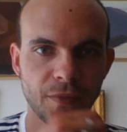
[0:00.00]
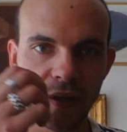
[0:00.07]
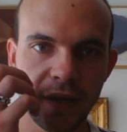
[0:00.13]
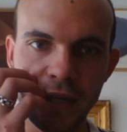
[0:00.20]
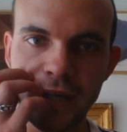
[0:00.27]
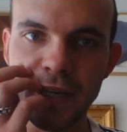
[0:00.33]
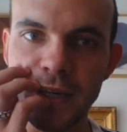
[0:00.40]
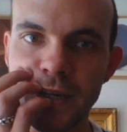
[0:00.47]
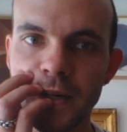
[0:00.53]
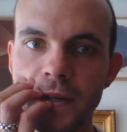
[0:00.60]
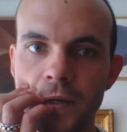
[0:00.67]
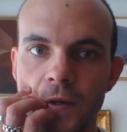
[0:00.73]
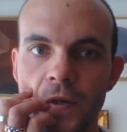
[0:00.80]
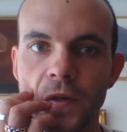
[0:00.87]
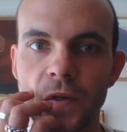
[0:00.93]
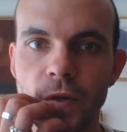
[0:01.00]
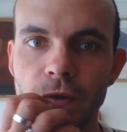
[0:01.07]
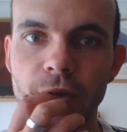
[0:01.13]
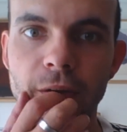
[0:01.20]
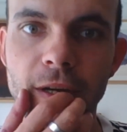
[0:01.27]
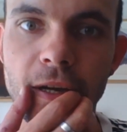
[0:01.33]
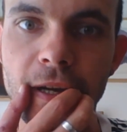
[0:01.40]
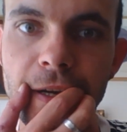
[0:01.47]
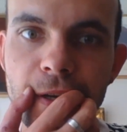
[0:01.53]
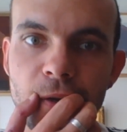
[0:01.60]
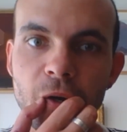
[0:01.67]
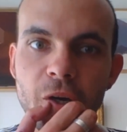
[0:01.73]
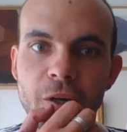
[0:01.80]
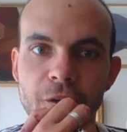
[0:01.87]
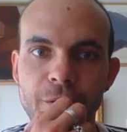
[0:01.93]
how
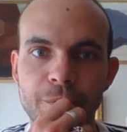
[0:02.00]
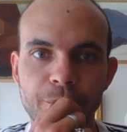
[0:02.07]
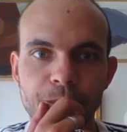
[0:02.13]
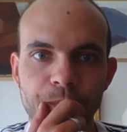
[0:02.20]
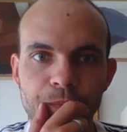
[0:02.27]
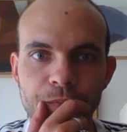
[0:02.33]
on